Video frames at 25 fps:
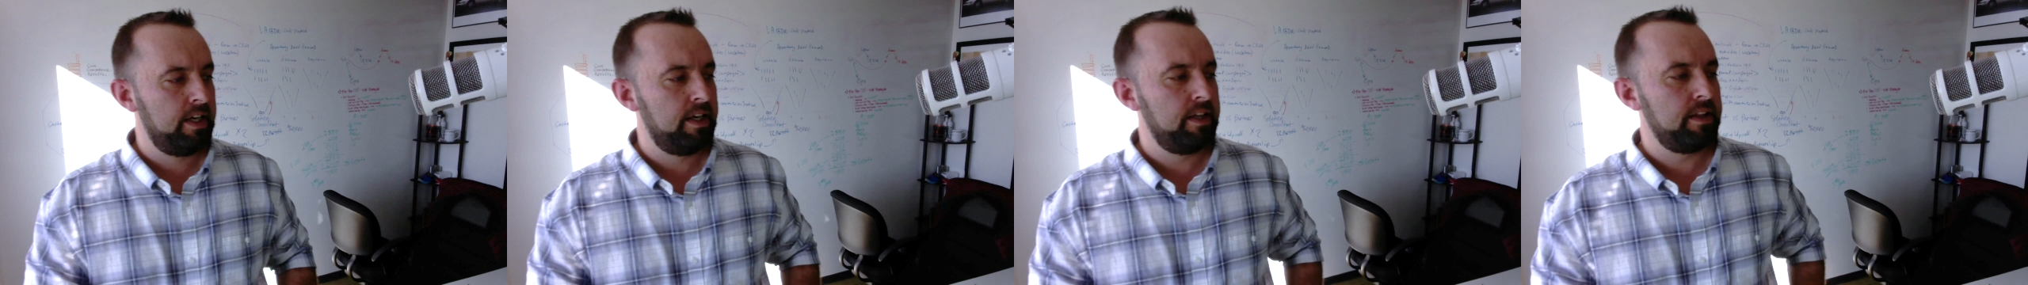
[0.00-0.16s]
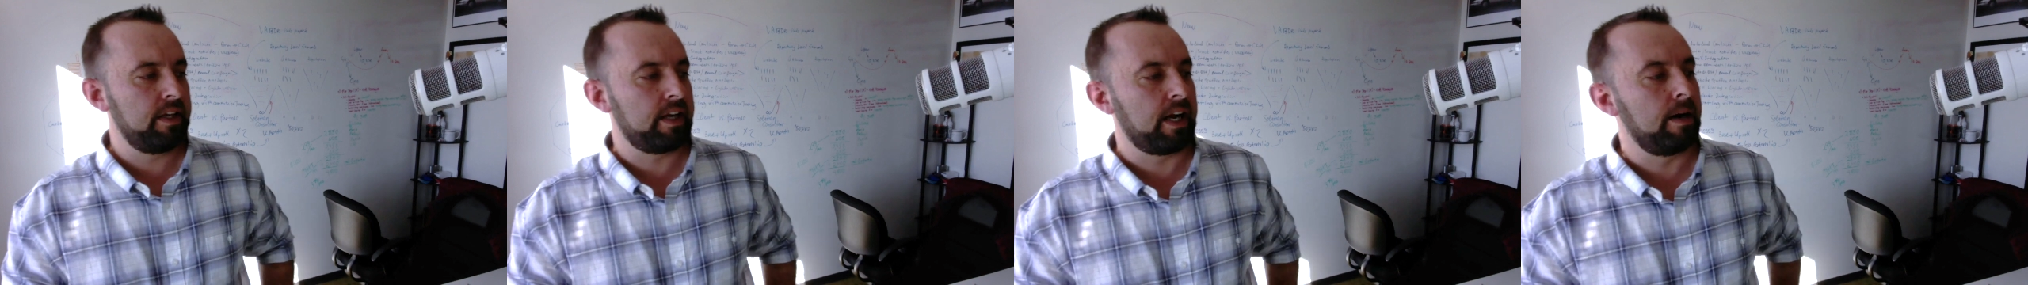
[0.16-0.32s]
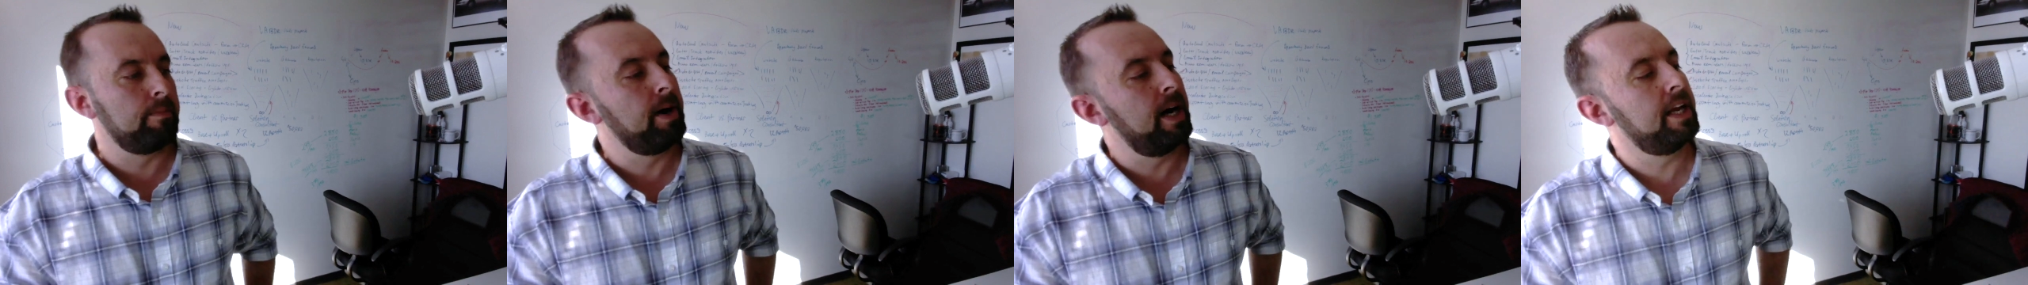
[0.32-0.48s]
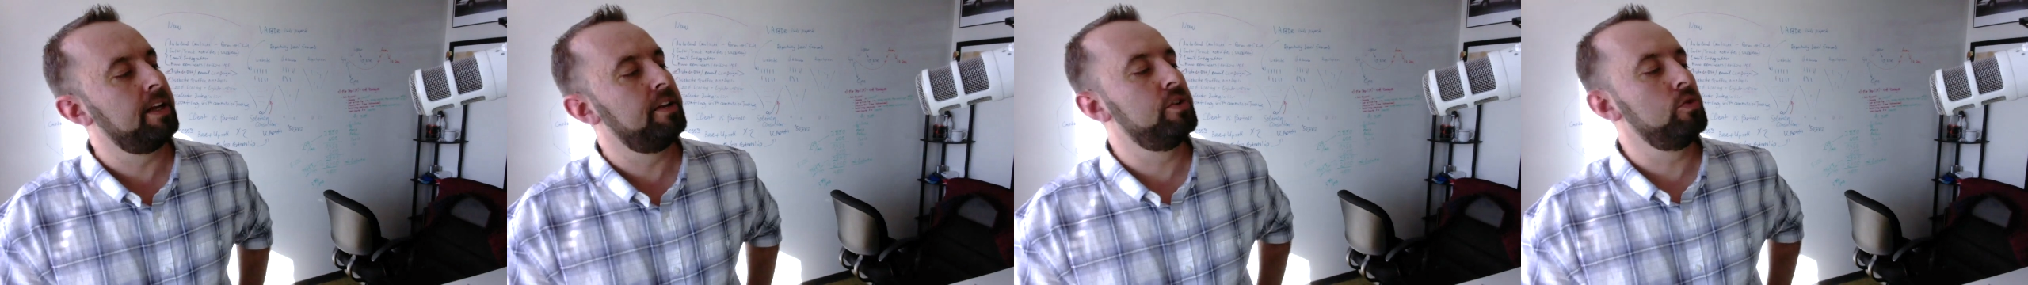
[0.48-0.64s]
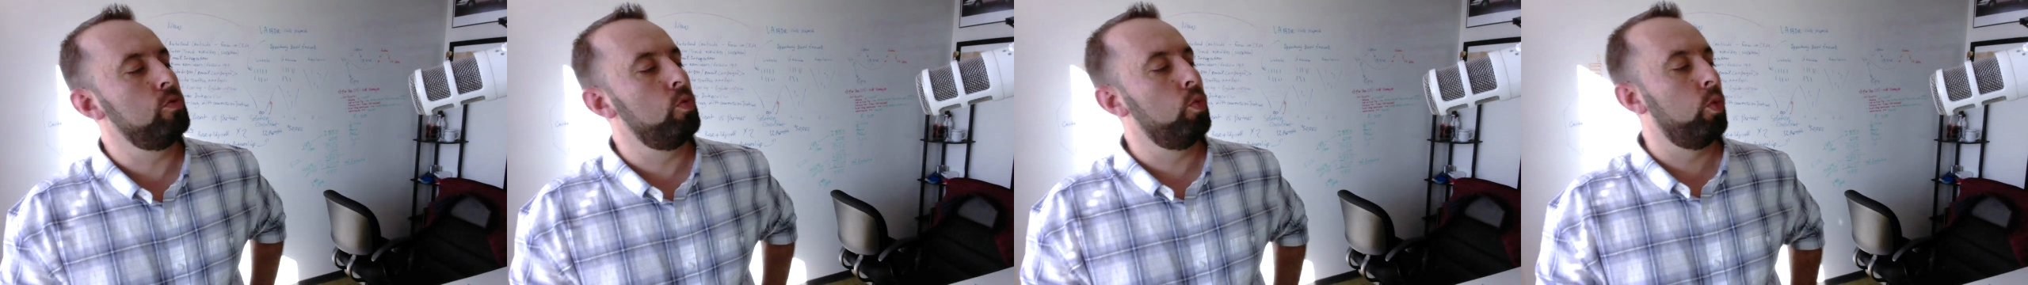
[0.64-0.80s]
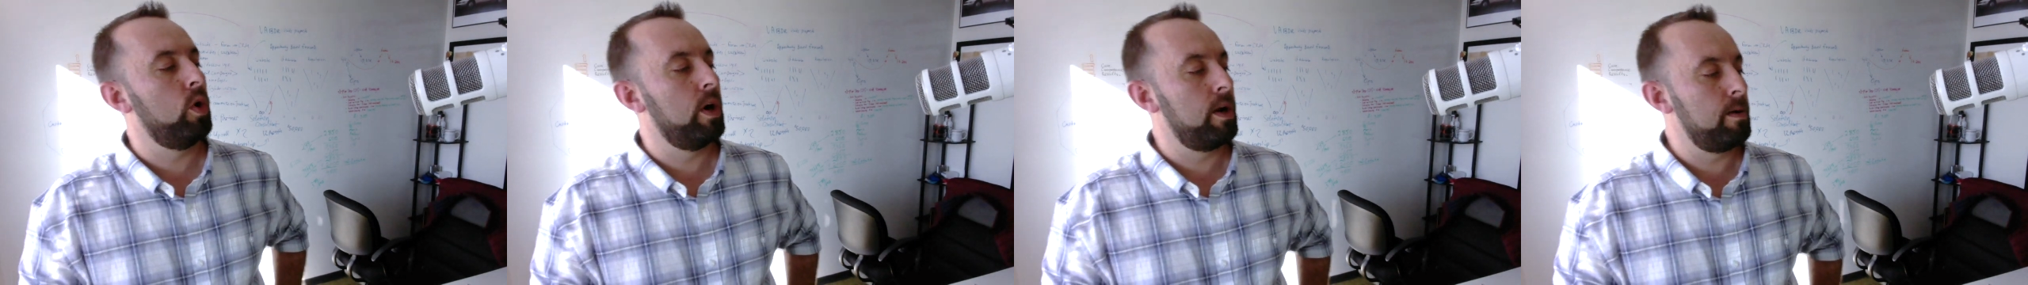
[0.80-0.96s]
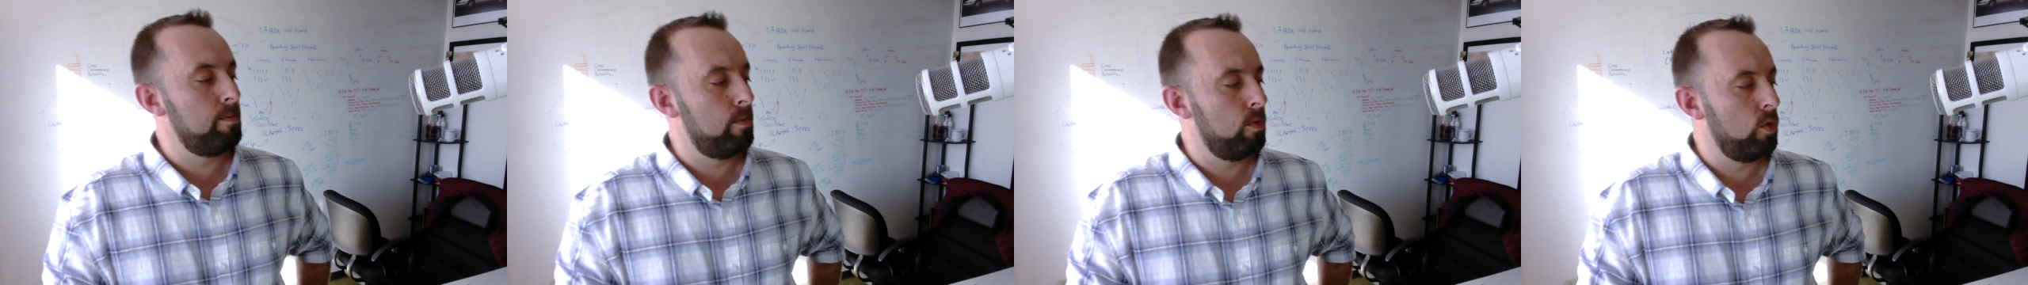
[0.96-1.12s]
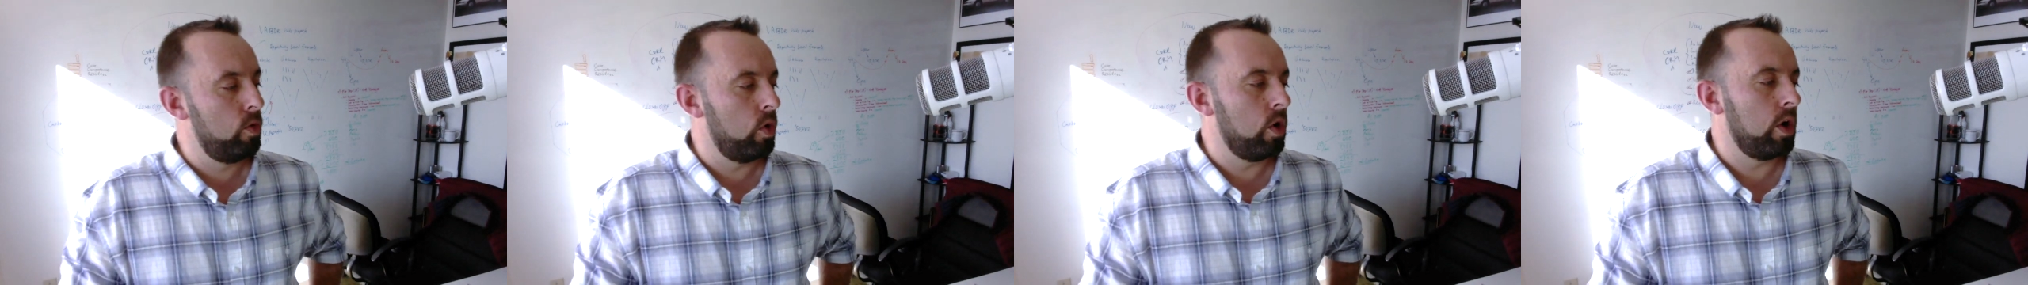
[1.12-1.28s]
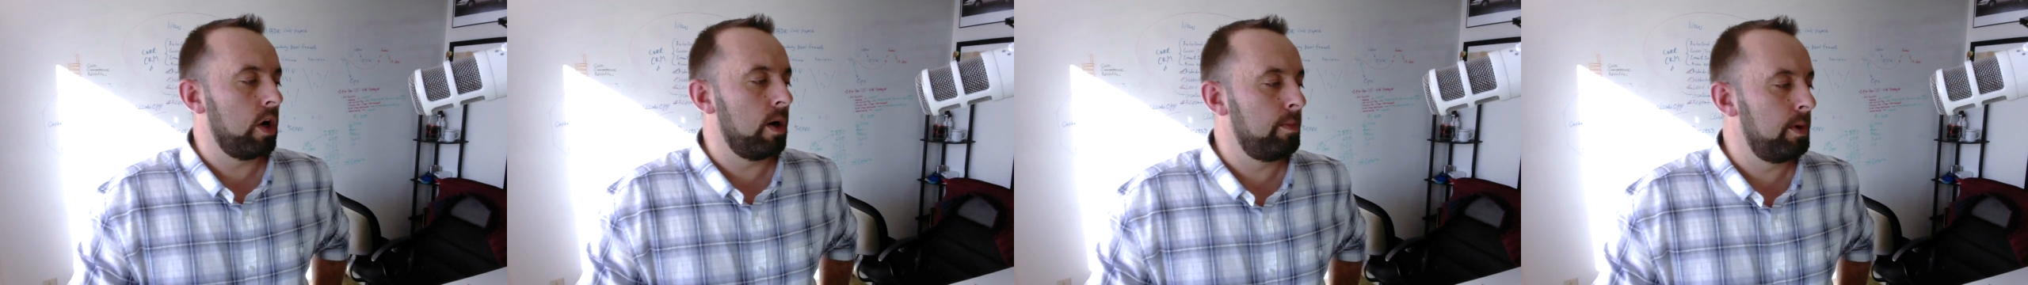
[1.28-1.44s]
I think I might do one
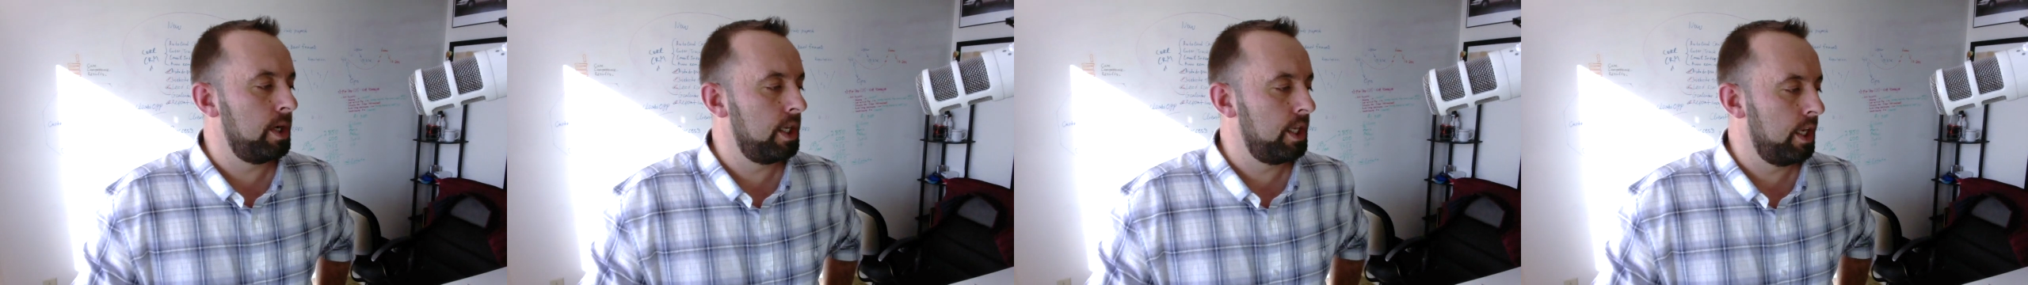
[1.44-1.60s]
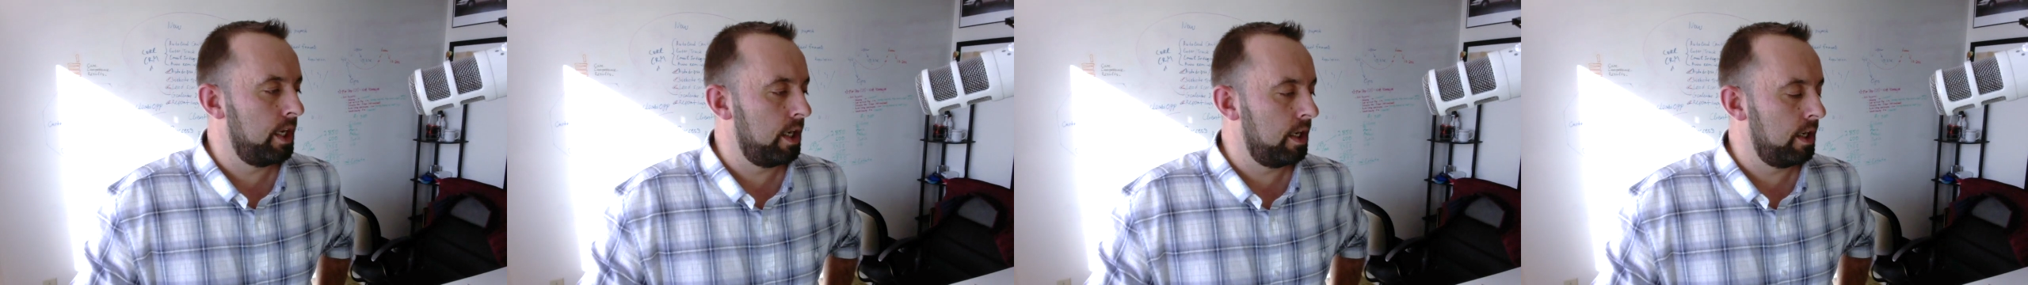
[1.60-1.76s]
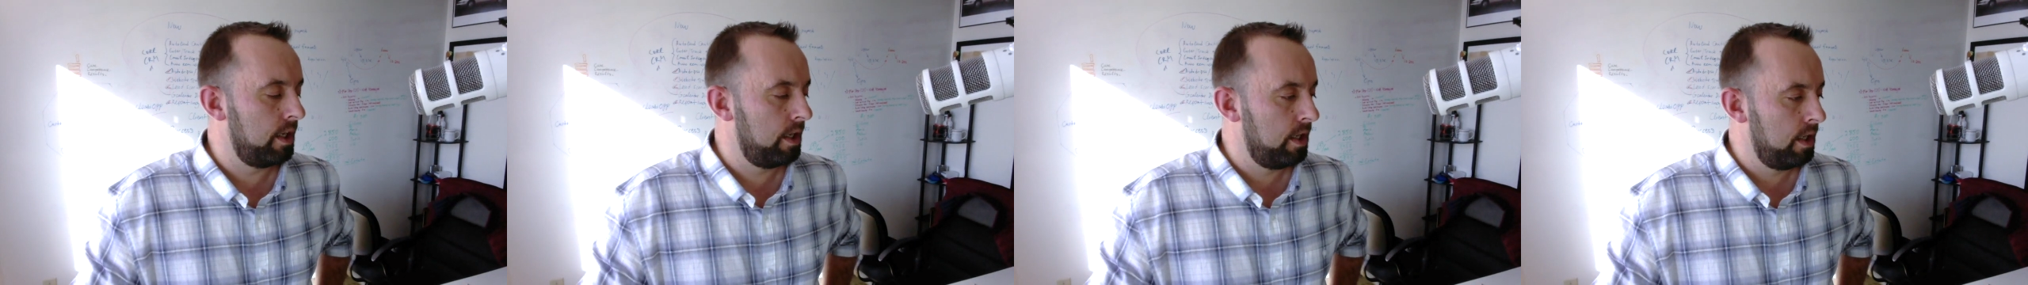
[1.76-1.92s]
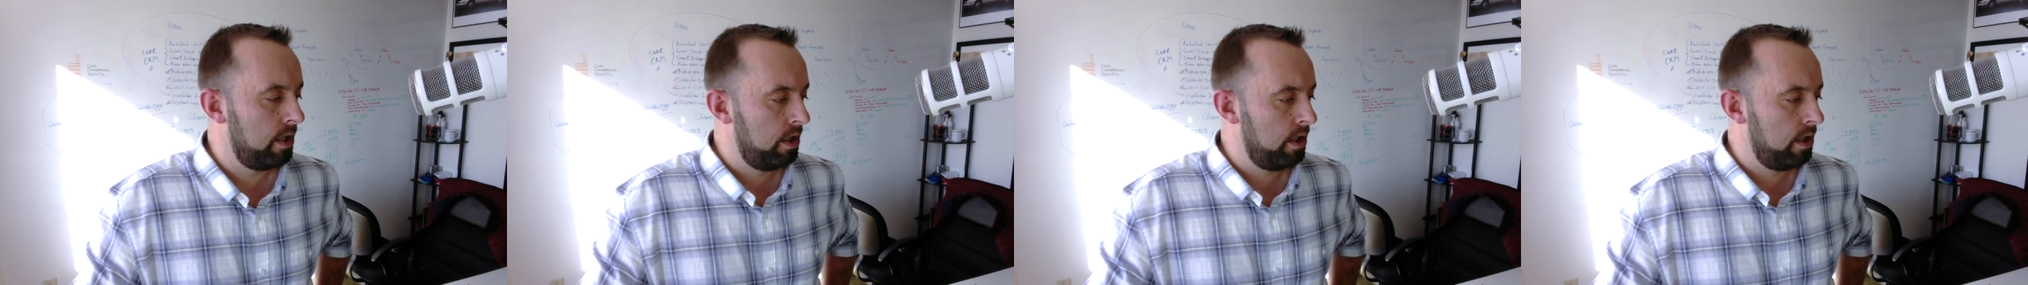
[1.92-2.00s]
more. I'm gonna